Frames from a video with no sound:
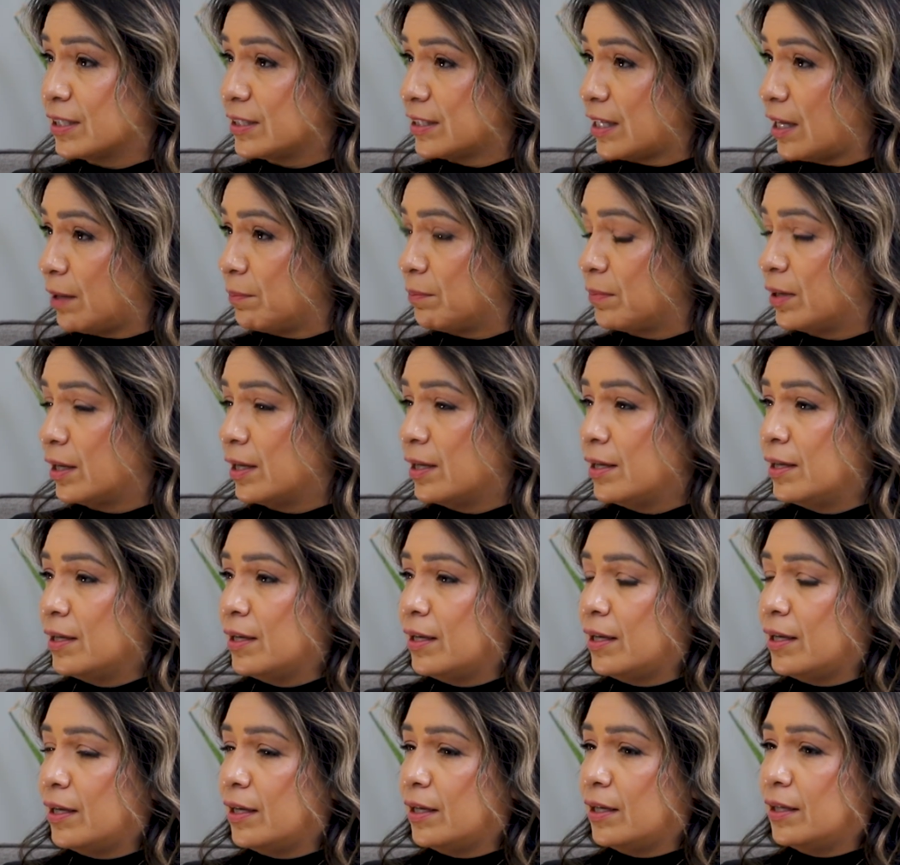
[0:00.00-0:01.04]
exam.
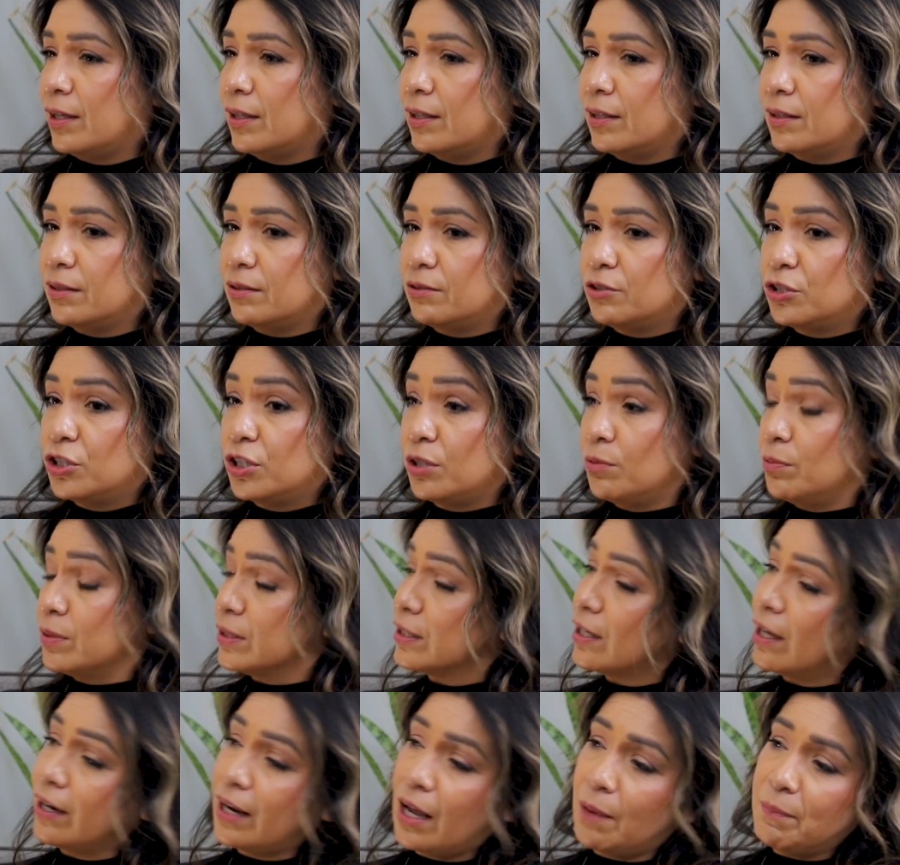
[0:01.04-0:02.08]
And she
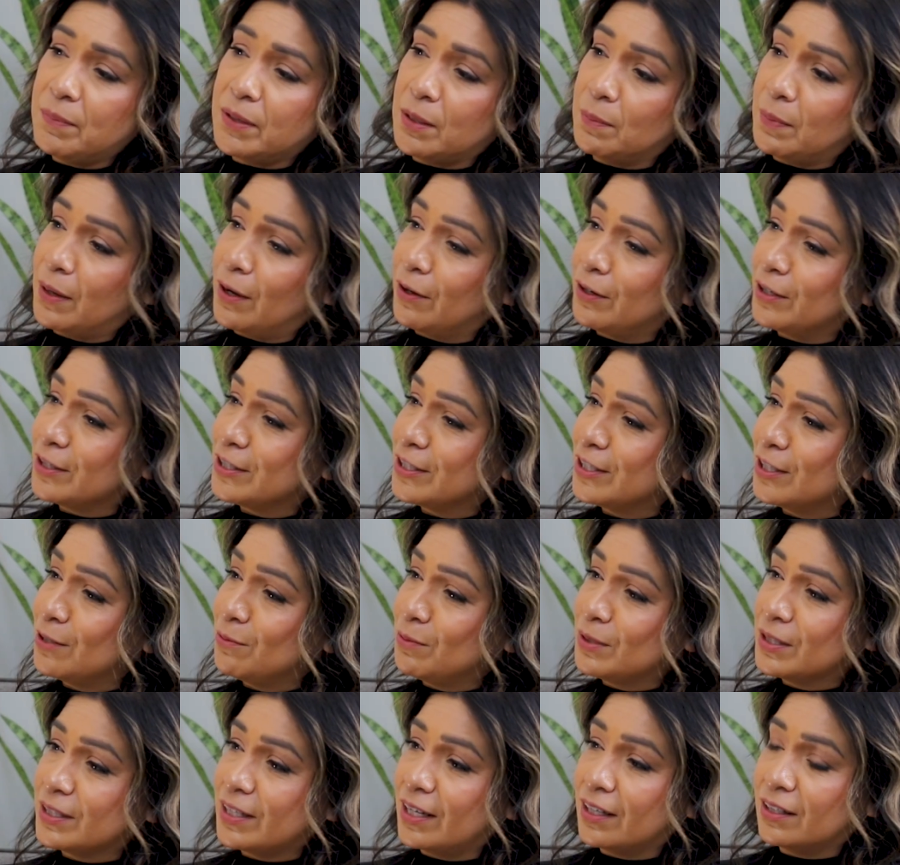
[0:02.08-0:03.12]
was not happy about it. She
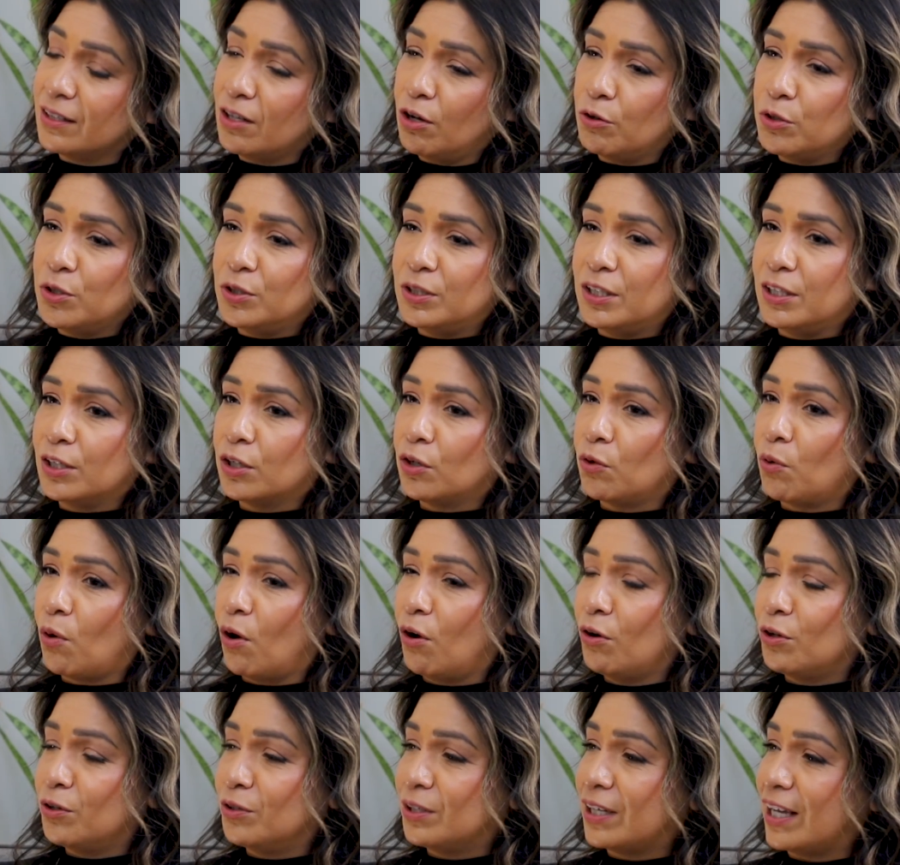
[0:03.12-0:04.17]
was like, no, you need to
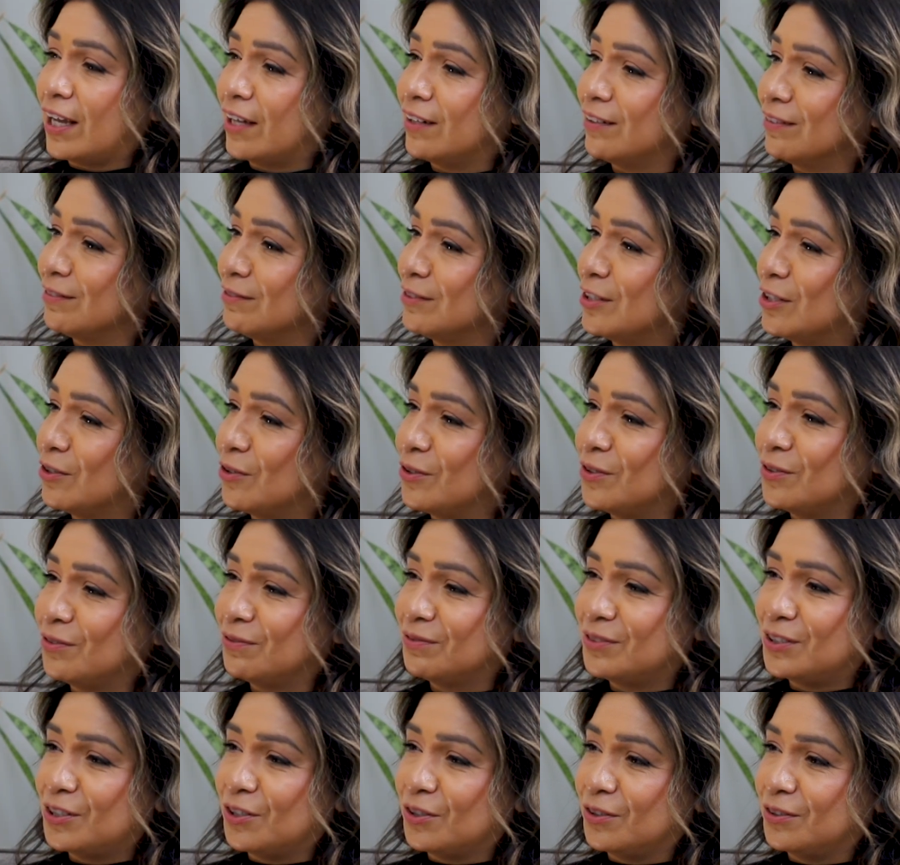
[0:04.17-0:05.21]
crawl. You can't, you
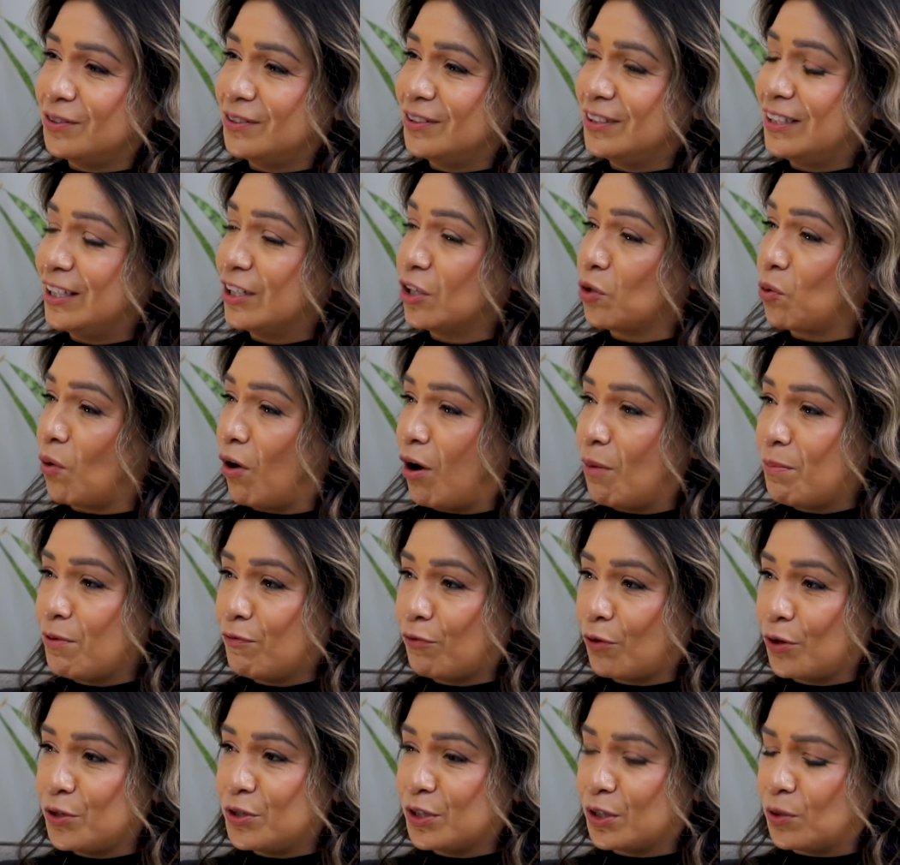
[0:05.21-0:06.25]
need to crawl
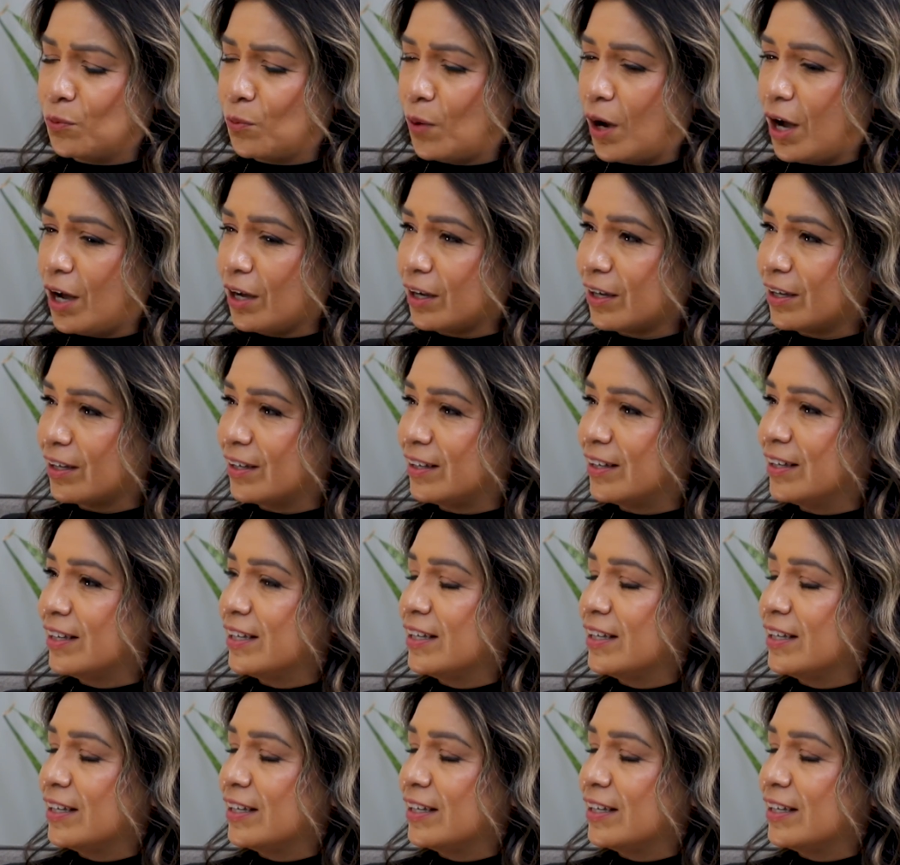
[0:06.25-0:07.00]
before you can walk.